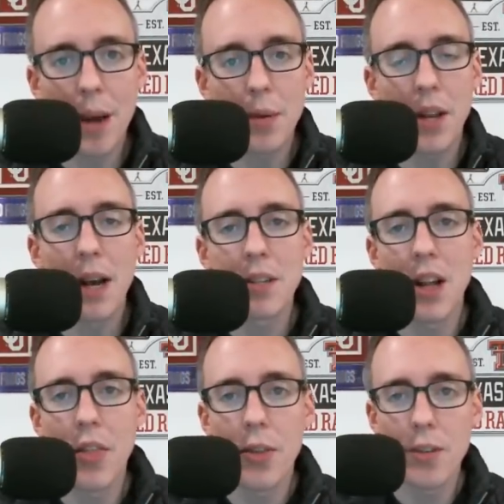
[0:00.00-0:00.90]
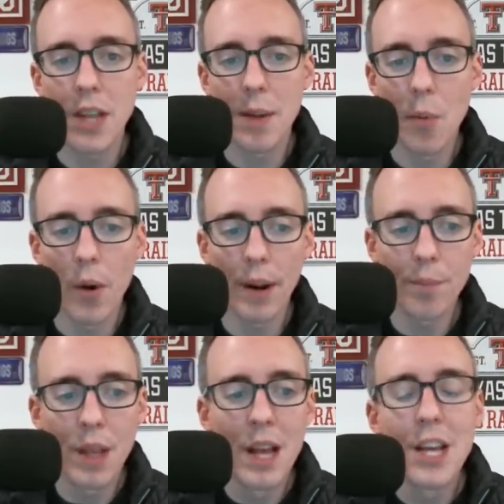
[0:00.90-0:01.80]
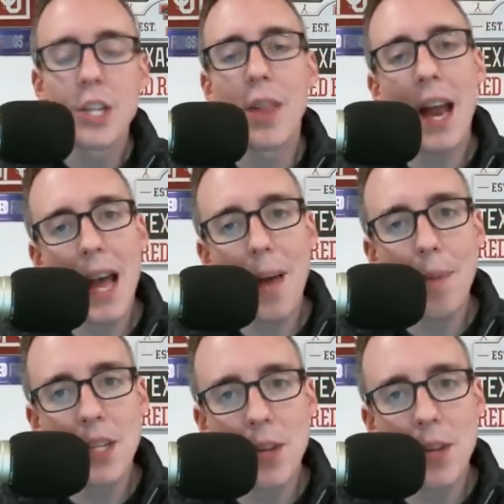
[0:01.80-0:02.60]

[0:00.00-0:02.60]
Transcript: That was announced on Thursday morning. So that happens